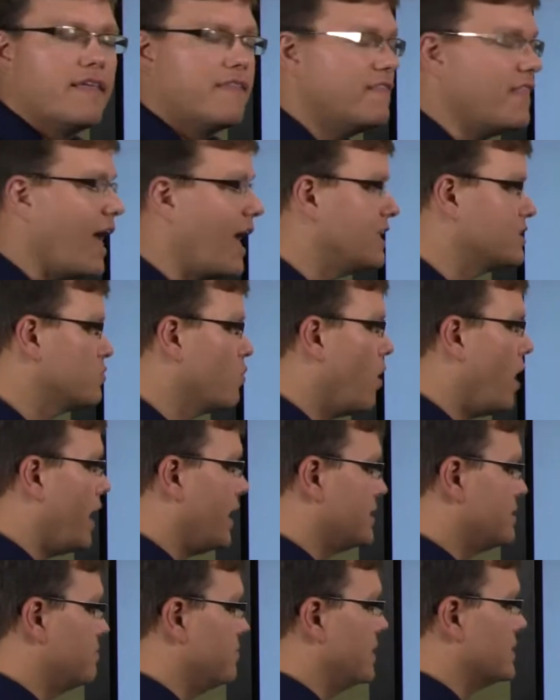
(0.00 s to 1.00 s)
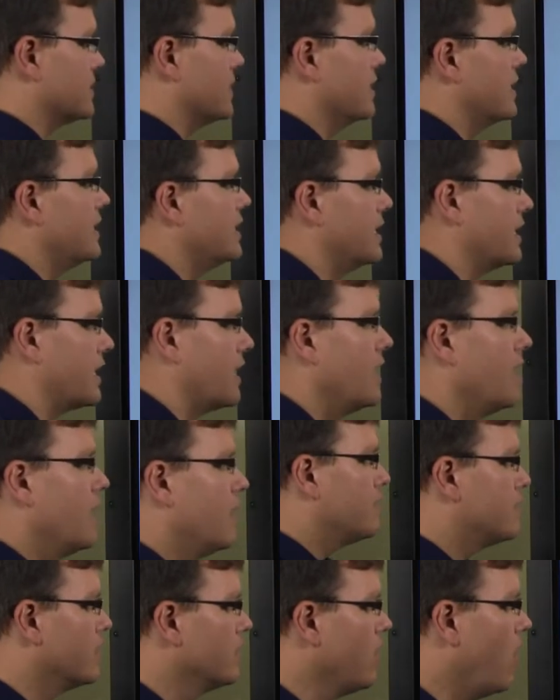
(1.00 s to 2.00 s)
That's why it's misleading.
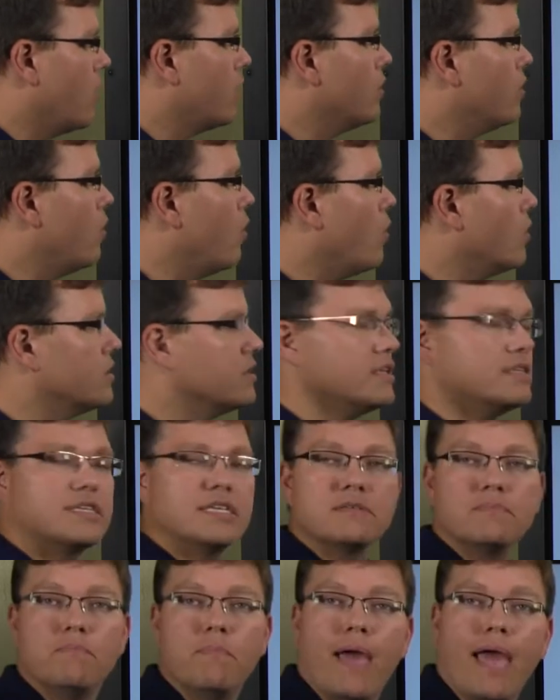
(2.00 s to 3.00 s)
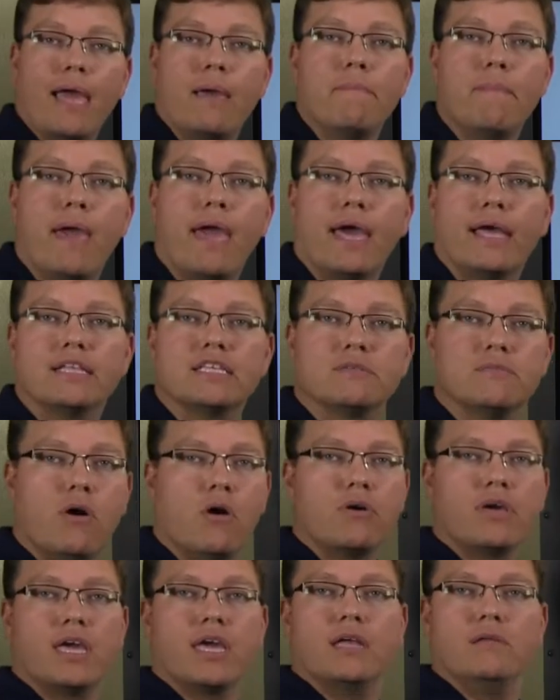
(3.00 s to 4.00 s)
The local ordinances may ban
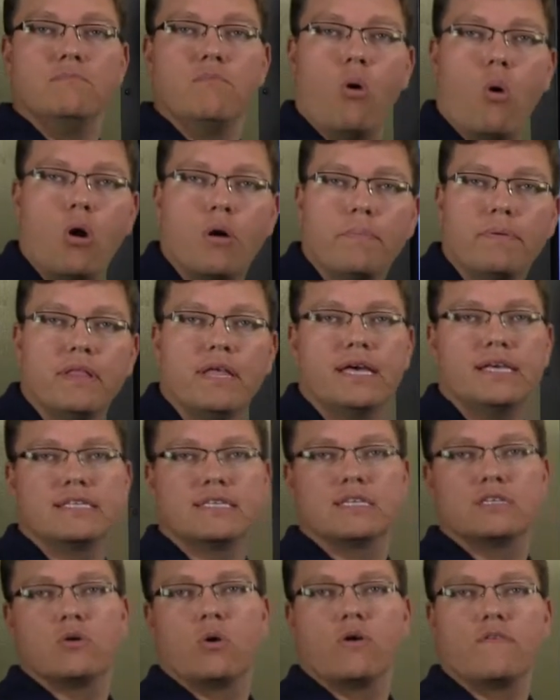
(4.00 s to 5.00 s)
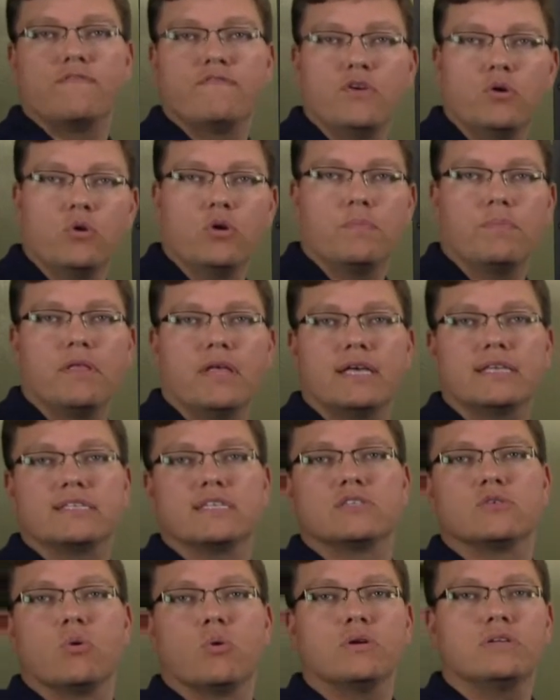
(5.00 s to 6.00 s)
smoking in more places or fewer
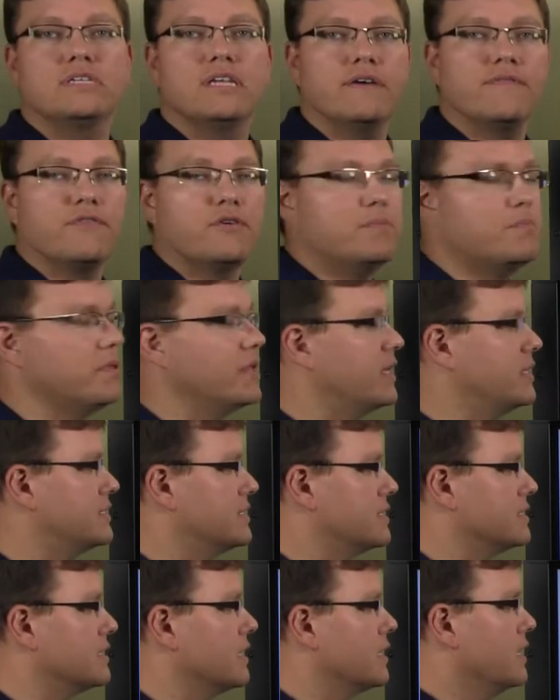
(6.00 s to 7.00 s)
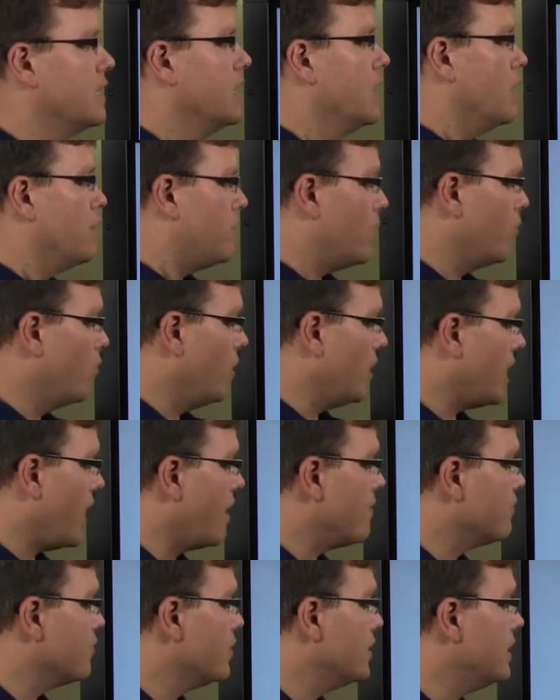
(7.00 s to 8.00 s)
places or different places. But
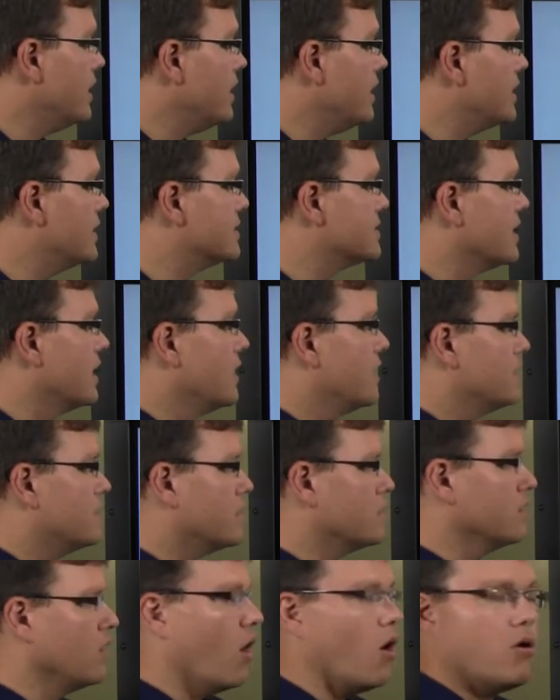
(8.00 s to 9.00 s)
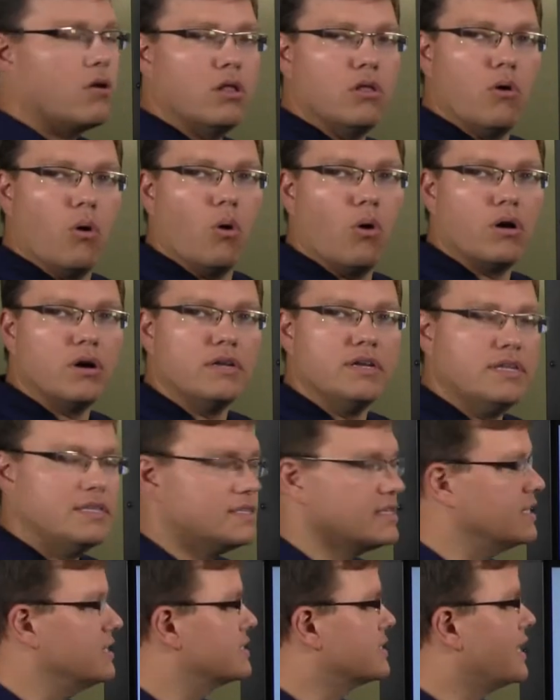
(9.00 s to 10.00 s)
whatever it is, the local
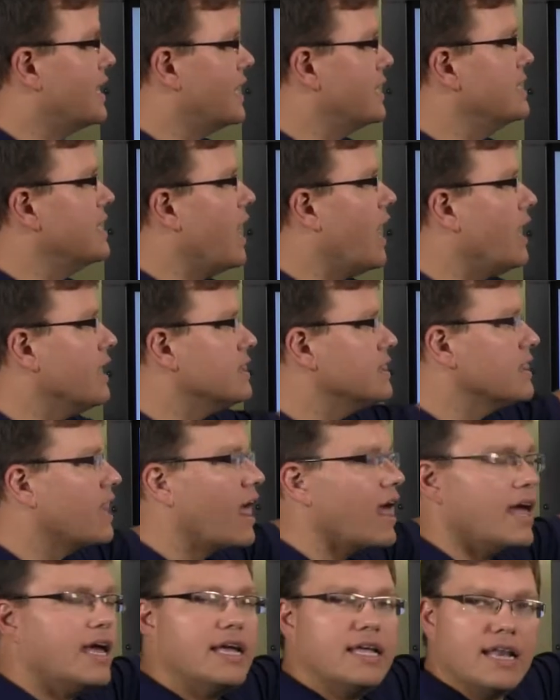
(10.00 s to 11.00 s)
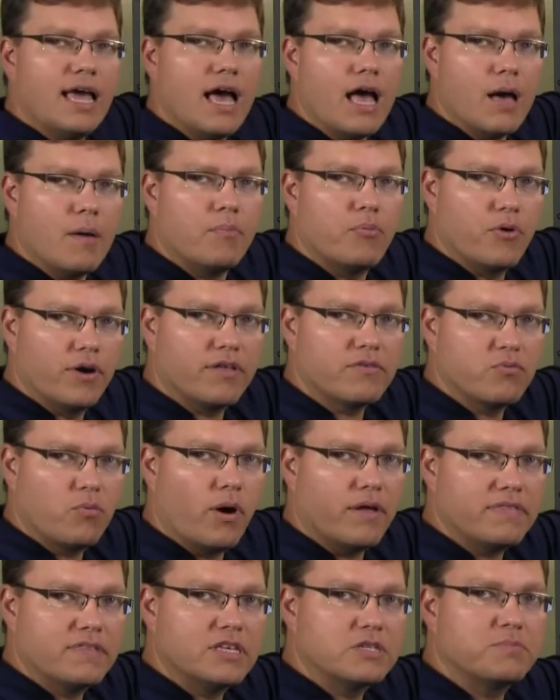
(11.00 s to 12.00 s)
ordinances cannot line up with
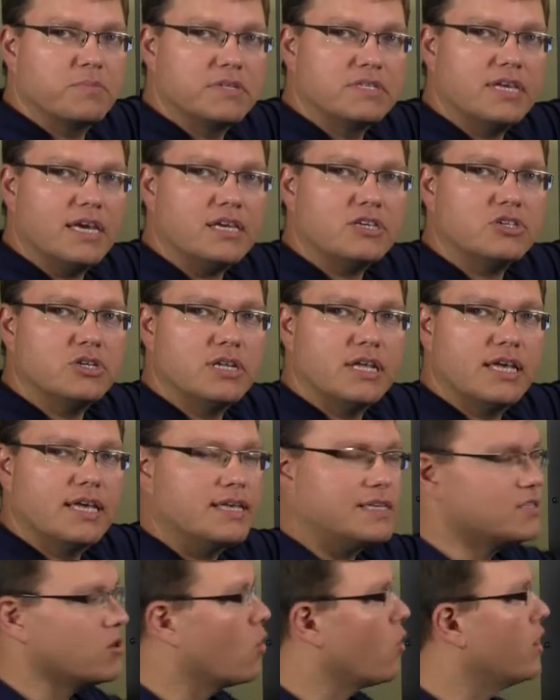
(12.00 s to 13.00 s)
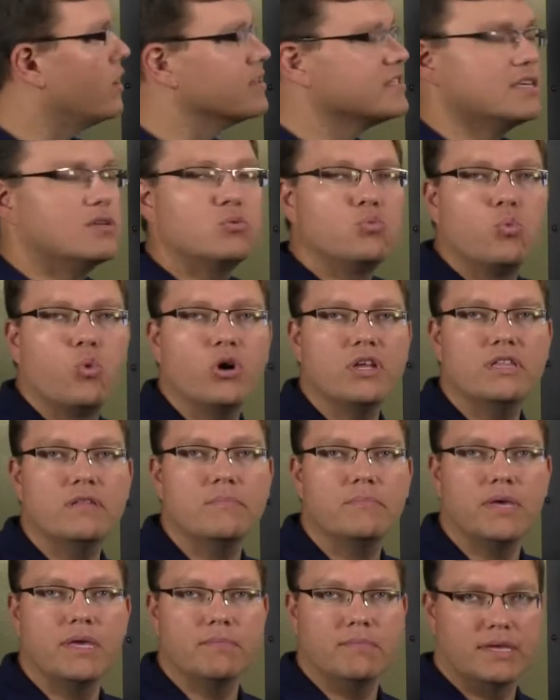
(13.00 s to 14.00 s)
what this petition is, or else it
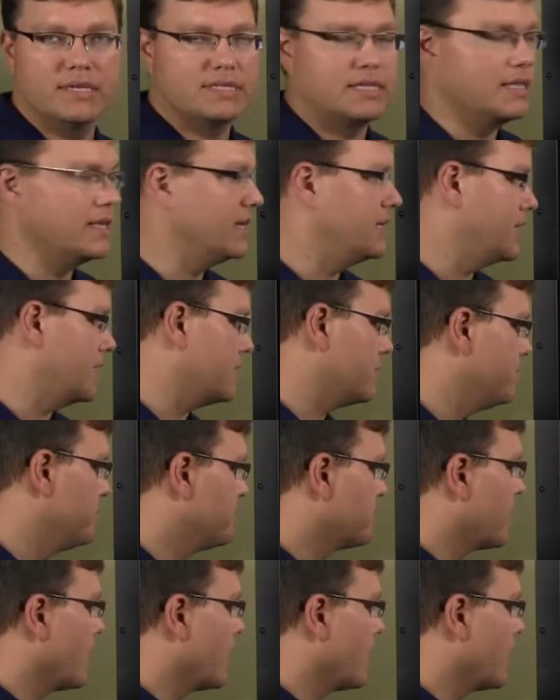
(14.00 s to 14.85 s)
wouldn't be misleading.